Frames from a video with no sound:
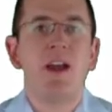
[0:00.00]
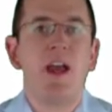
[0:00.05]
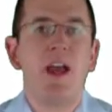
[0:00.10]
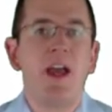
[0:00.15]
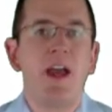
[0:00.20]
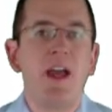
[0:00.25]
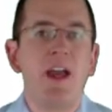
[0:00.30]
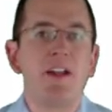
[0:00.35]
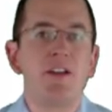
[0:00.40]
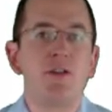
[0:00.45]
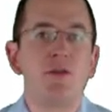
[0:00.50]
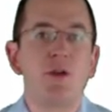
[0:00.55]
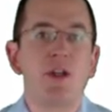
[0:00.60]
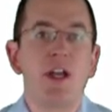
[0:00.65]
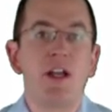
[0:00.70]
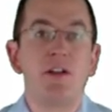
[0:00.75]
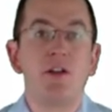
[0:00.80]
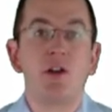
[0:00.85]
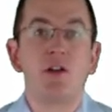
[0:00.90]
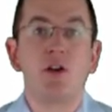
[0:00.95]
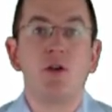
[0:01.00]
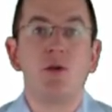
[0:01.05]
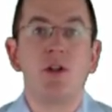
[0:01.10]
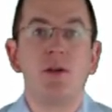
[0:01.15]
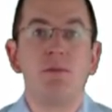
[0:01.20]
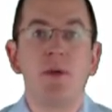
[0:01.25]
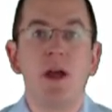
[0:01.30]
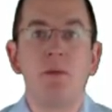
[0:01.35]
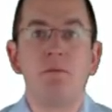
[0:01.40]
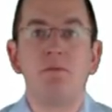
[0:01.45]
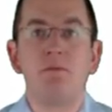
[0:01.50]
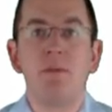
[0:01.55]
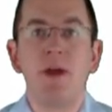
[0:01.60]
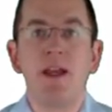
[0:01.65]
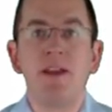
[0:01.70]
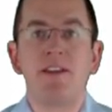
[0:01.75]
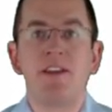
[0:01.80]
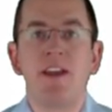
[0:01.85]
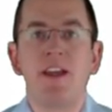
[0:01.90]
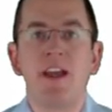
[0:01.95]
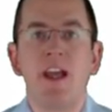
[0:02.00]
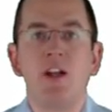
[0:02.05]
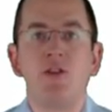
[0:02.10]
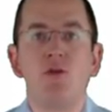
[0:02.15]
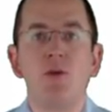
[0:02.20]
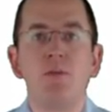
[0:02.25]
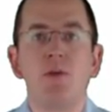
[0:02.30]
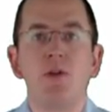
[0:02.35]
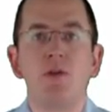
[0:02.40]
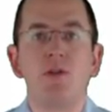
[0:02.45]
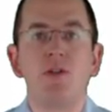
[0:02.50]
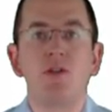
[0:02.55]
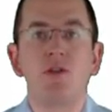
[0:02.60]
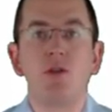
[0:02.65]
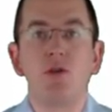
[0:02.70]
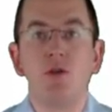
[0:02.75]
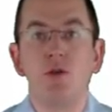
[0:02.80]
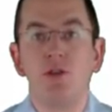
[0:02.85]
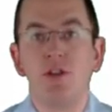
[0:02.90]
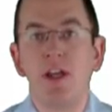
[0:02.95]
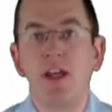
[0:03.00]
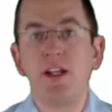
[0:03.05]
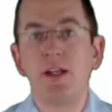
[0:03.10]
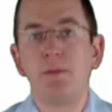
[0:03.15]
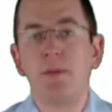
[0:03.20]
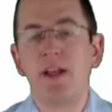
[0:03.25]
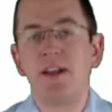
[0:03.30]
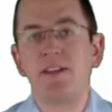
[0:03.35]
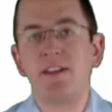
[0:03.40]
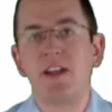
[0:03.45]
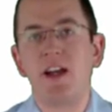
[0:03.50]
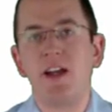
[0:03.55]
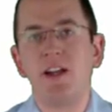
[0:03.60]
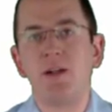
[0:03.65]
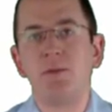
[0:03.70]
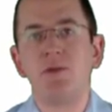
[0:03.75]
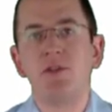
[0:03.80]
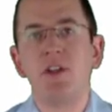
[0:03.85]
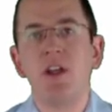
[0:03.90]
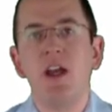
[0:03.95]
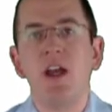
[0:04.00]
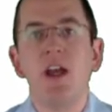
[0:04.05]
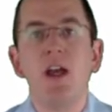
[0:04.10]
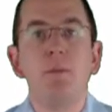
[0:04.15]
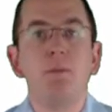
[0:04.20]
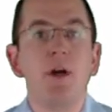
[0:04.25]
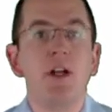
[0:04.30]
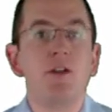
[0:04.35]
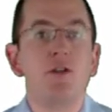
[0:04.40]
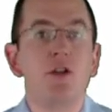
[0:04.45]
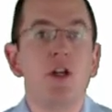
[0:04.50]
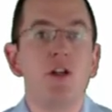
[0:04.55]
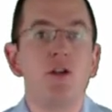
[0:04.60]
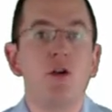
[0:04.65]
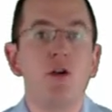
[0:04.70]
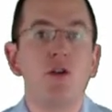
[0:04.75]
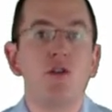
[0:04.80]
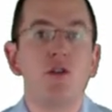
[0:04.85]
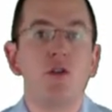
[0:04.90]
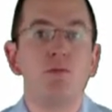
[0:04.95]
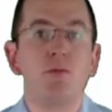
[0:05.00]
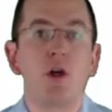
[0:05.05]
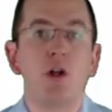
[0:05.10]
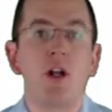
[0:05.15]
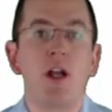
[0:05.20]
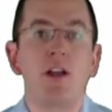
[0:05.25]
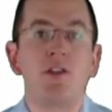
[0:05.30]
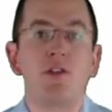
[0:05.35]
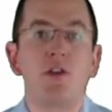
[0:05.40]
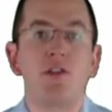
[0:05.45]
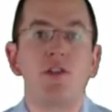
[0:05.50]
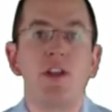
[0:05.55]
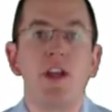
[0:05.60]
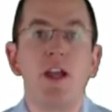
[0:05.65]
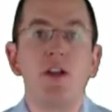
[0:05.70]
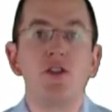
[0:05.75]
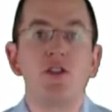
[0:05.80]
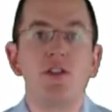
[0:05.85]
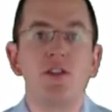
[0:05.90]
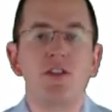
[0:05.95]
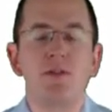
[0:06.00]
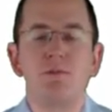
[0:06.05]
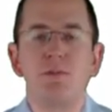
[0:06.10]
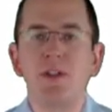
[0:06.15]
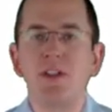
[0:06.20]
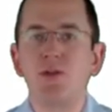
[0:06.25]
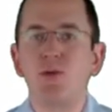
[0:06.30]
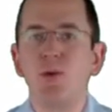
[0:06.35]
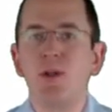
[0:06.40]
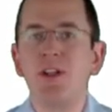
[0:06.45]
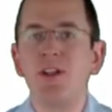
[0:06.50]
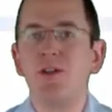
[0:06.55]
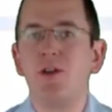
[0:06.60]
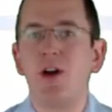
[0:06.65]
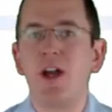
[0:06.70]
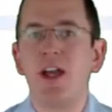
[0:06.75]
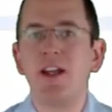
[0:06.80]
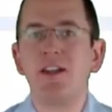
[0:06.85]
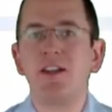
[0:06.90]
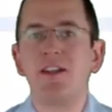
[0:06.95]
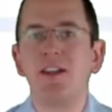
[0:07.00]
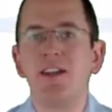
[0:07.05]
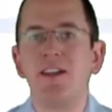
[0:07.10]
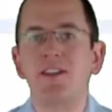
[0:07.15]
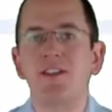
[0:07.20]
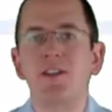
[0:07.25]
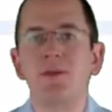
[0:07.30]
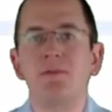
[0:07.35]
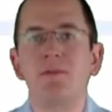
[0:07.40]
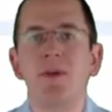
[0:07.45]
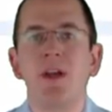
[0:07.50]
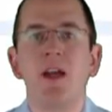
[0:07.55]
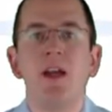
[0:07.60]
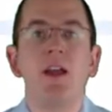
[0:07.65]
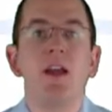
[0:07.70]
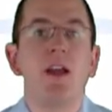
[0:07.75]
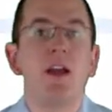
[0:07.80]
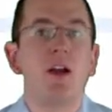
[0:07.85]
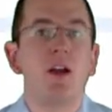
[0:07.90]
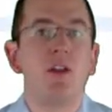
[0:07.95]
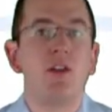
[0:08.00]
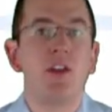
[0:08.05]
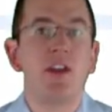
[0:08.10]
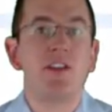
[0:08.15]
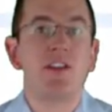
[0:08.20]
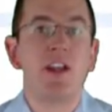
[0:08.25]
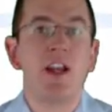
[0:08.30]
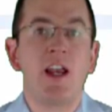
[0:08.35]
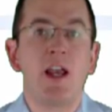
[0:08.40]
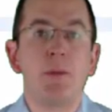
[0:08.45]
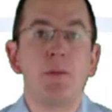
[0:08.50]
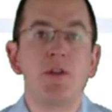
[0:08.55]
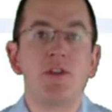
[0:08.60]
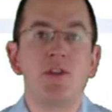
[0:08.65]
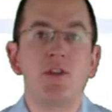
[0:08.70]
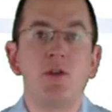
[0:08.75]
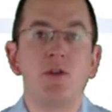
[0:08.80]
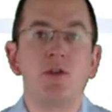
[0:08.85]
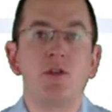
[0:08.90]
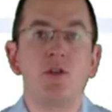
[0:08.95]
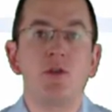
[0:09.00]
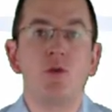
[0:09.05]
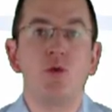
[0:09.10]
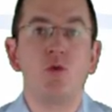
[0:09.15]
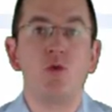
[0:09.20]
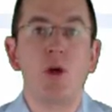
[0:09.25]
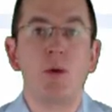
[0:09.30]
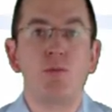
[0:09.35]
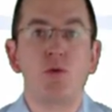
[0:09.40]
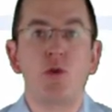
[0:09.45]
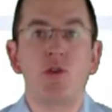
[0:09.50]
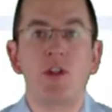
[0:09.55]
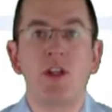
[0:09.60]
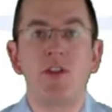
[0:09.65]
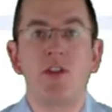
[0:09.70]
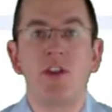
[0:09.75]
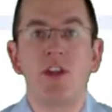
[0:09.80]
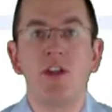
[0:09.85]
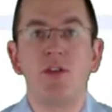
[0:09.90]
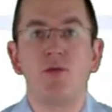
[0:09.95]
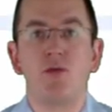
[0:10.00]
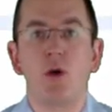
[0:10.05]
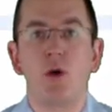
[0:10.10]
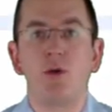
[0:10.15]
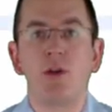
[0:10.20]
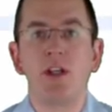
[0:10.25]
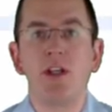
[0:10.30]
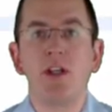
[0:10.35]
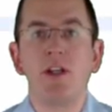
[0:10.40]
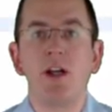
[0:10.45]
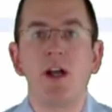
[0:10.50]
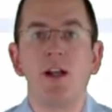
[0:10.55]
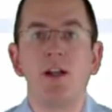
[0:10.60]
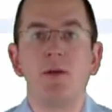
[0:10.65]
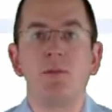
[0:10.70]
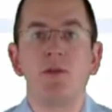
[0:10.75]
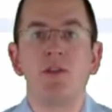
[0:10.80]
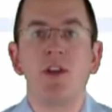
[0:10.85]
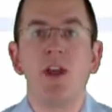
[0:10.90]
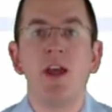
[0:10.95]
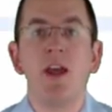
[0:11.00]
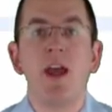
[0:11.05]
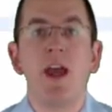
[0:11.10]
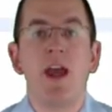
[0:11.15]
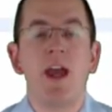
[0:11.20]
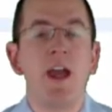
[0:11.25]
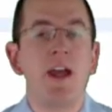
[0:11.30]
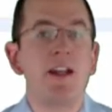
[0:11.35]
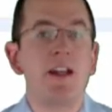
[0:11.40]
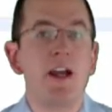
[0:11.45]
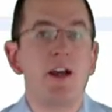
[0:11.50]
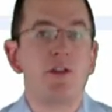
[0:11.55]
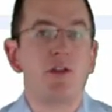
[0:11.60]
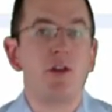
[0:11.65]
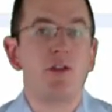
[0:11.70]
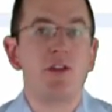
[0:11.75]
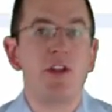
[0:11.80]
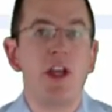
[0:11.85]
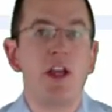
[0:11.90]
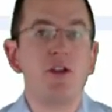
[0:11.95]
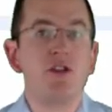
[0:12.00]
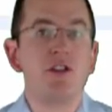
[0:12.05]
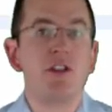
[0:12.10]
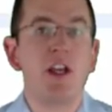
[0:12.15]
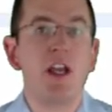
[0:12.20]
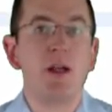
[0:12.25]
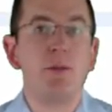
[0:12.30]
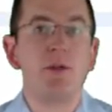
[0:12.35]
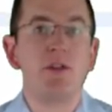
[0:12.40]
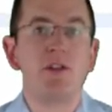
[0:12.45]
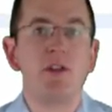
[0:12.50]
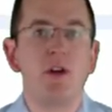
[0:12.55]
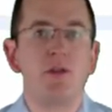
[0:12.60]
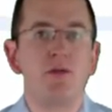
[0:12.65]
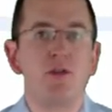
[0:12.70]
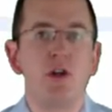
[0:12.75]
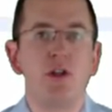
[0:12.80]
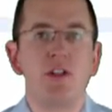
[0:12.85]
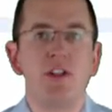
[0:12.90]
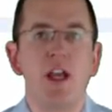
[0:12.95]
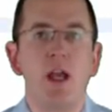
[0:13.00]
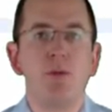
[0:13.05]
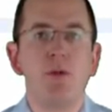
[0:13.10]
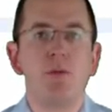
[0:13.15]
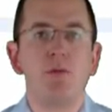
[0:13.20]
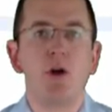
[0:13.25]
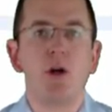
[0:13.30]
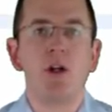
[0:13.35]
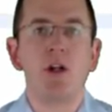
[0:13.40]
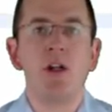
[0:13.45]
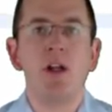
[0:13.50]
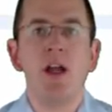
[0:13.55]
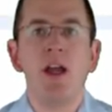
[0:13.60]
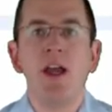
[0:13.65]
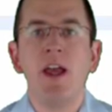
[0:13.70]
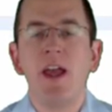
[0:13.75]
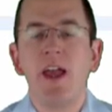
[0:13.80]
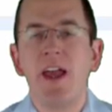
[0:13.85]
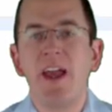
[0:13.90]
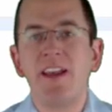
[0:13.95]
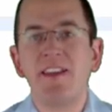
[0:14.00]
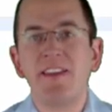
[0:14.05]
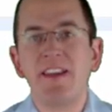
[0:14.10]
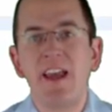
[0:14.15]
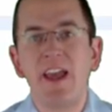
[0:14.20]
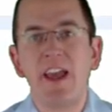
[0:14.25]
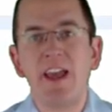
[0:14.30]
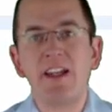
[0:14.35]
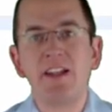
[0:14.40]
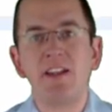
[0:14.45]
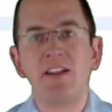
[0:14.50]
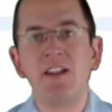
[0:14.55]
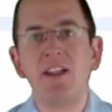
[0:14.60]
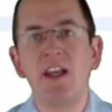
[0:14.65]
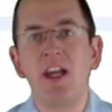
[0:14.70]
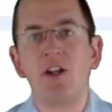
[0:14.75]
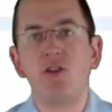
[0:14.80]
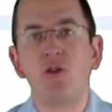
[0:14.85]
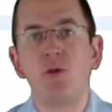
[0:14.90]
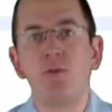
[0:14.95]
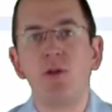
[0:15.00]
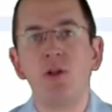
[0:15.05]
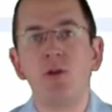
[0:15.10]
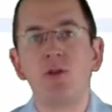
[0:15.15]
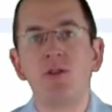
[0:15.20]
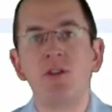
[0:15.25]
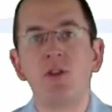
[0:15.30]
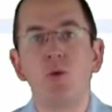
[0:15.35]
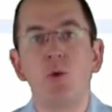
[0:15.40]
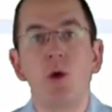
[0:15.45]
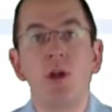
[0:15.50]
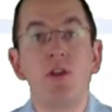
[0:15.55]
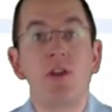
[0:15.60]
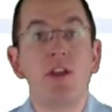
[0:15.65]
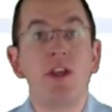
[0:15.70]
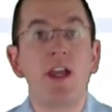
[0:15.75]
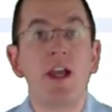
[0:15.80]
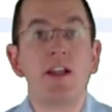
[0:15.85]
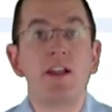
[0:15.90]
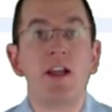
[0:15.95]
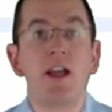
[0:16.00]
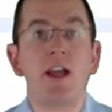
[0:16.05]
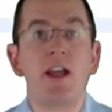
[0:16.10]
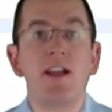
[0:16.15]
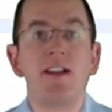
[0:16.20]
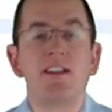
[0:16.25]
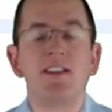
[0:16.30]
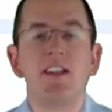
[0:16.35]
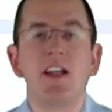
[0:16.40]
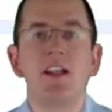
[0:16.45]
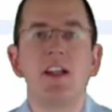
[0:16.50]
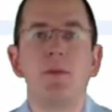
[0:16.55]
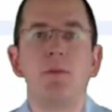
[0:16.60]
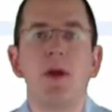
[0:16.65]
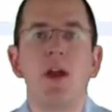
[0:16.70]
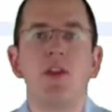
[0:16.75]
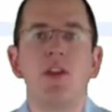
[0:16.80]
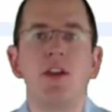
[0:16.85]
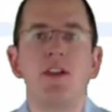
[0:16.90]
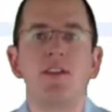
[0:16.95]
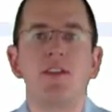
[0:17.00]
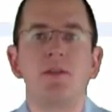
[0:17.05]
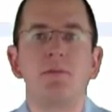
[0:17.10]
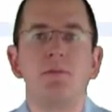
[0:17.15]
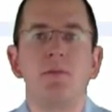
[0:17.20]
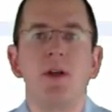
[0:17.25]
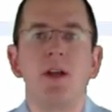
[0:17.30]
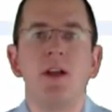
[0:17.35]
And you can not only map basic attributes to database columns, but you can also model associations between your entities. This enables you to represent the foreign key columns and association tables of your table model as entity attributes with getter and setter methods.